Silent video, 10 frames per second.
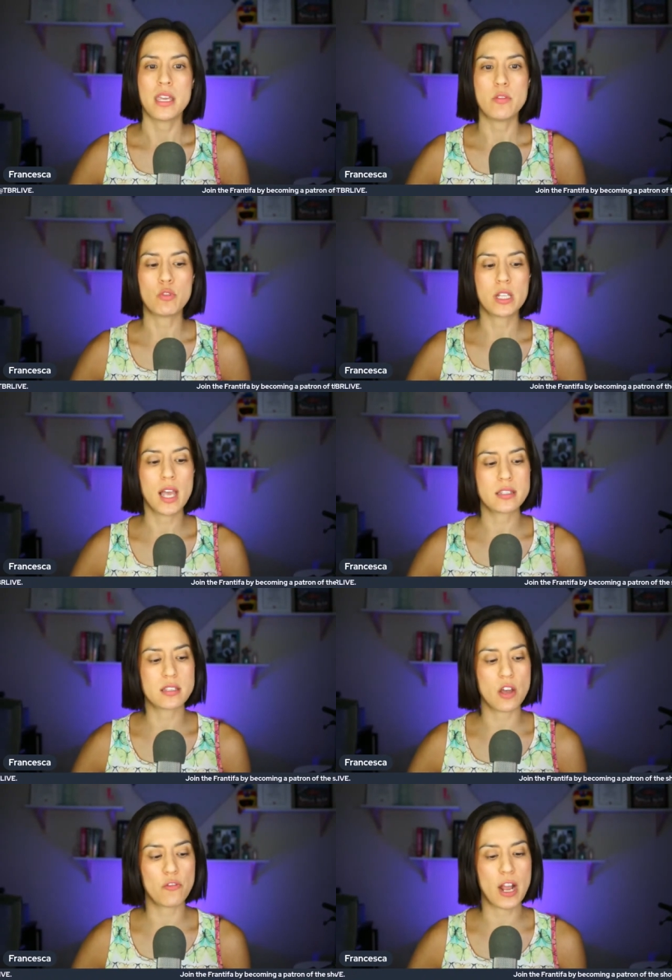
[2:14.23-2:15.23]
he
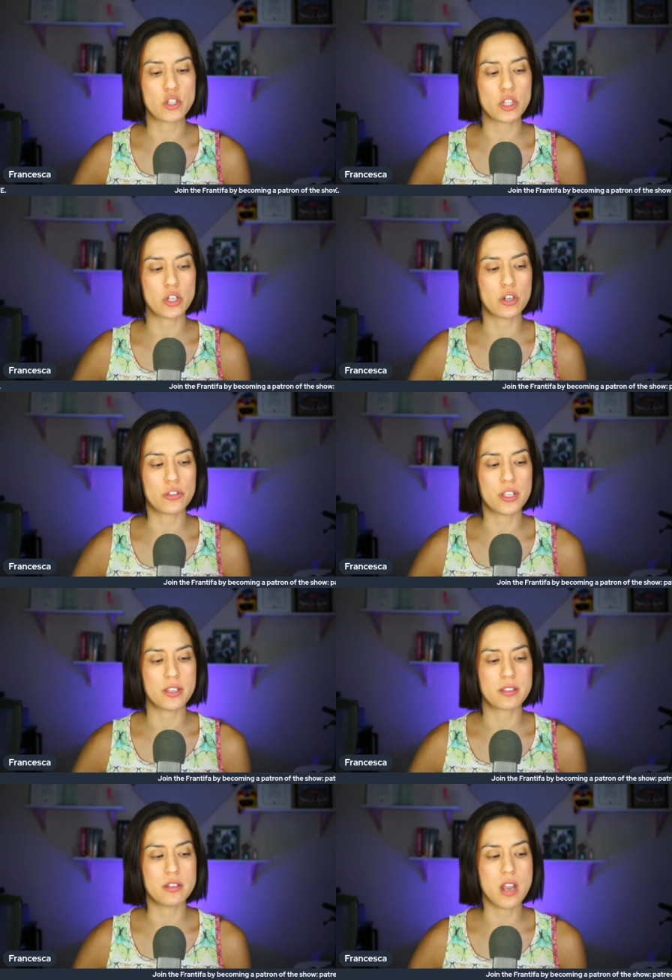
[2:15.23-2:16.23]
realizes how fragile the earth
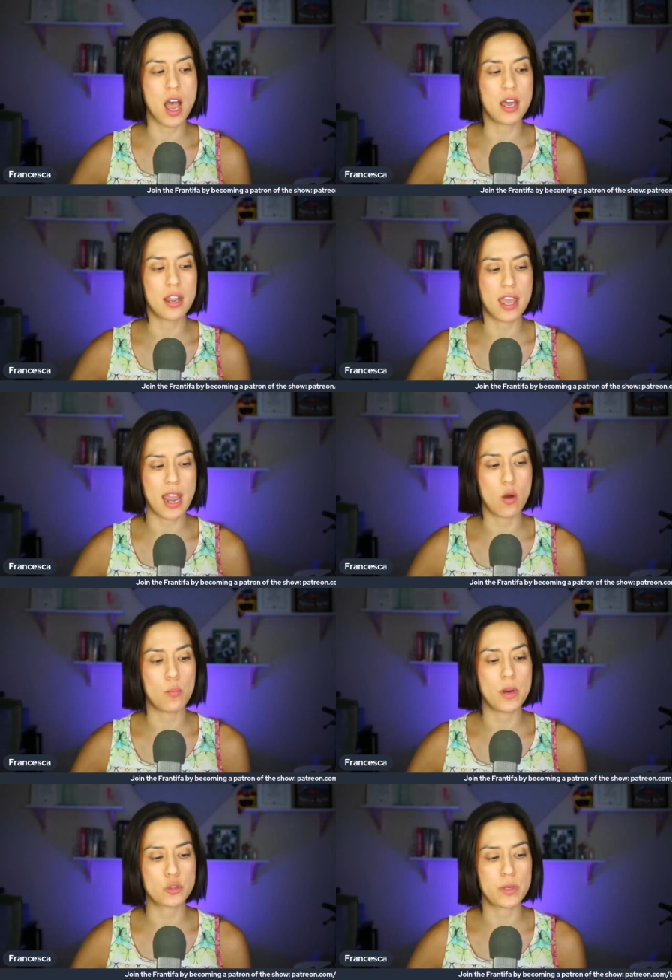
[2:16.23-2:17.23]
is not and
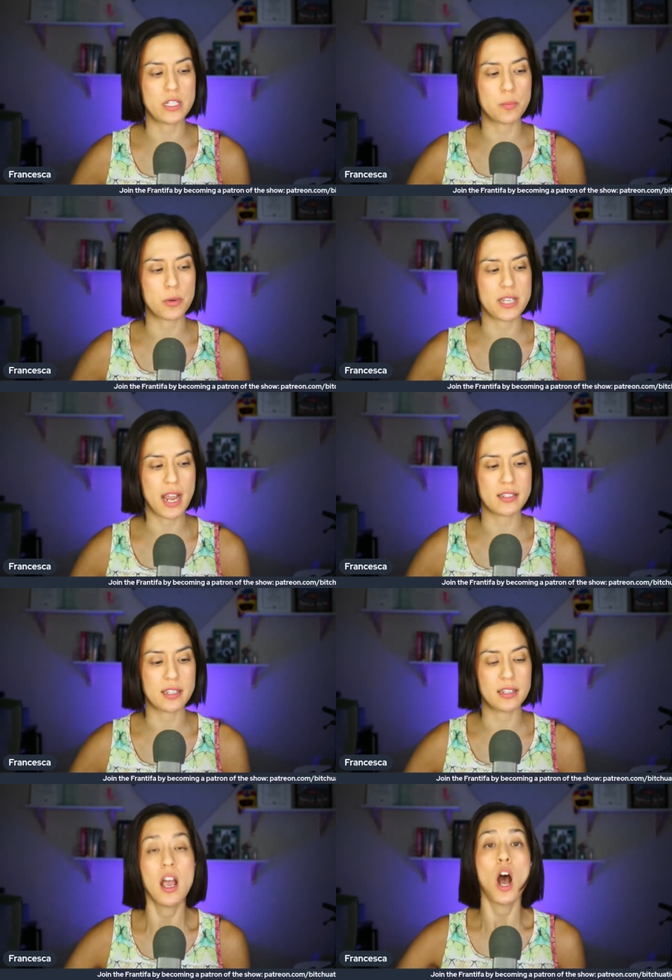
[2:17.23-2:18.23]
how much we need to
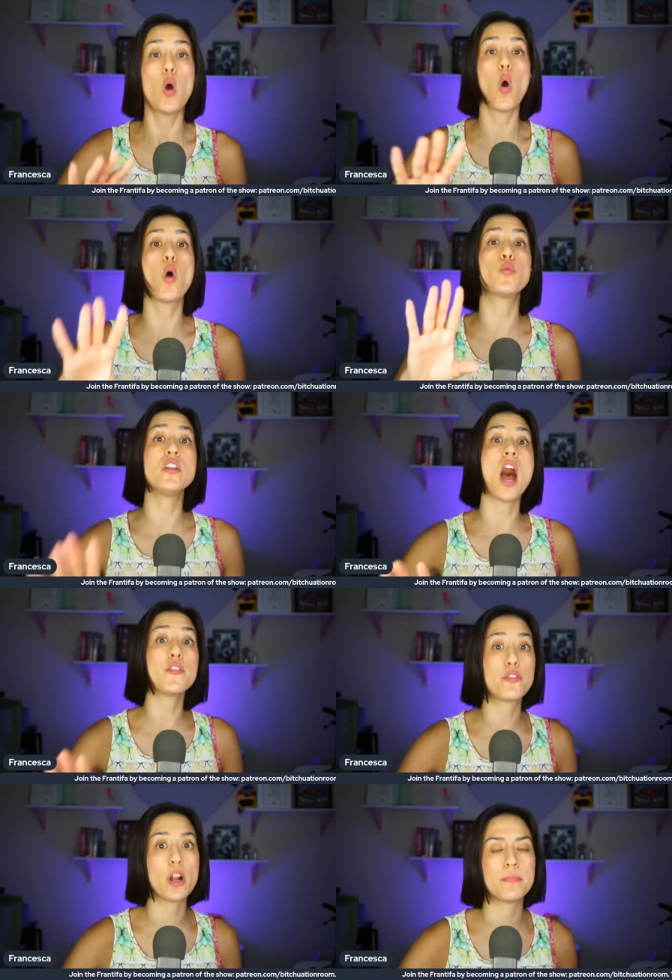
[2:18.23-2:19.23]
protect it oh oh
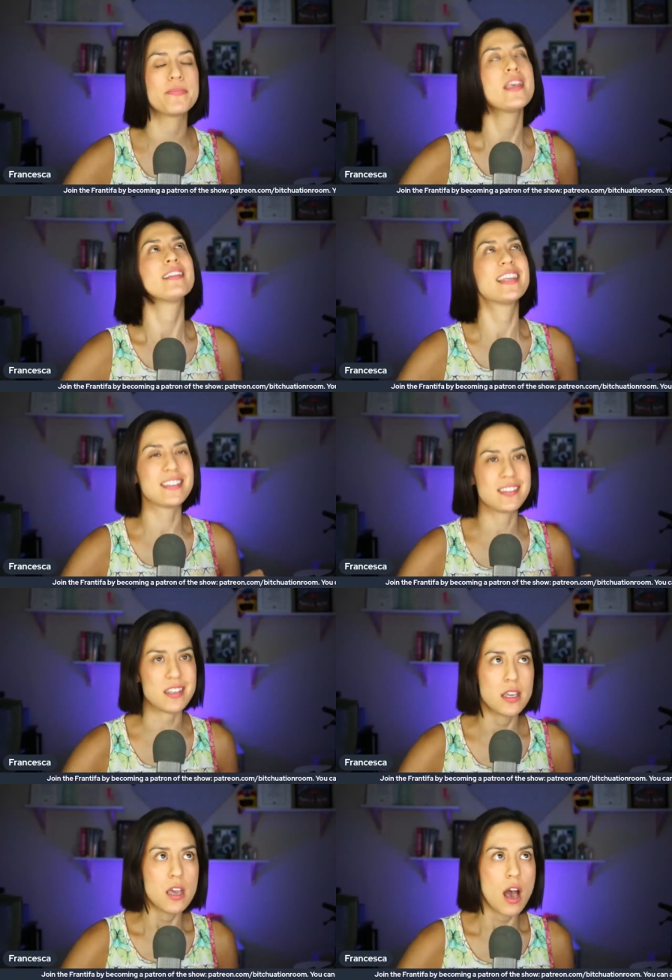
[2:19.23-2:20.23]
not from let's
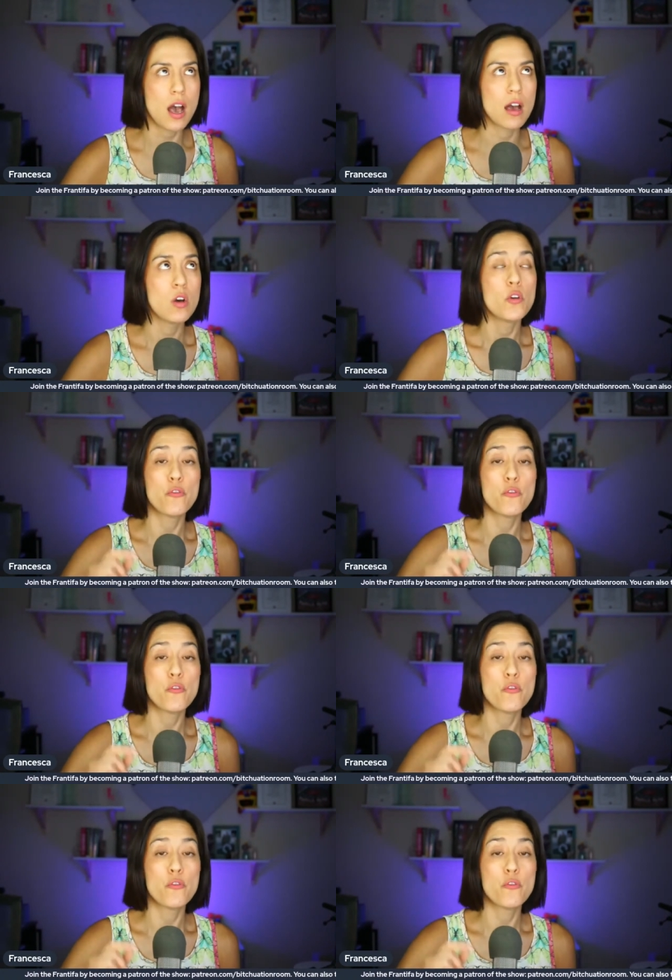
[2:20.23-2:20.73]
see uh,